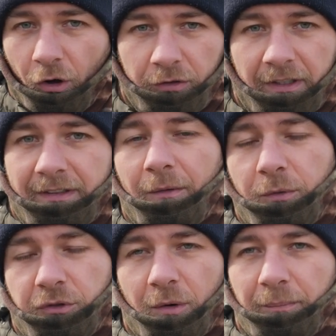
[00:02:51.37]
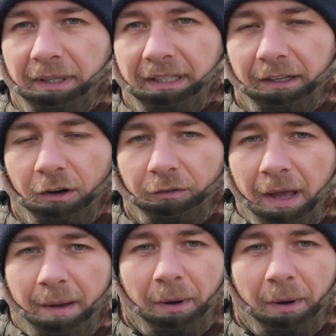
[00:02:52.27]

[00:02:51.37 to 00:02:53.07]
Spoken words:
on, that was completely off.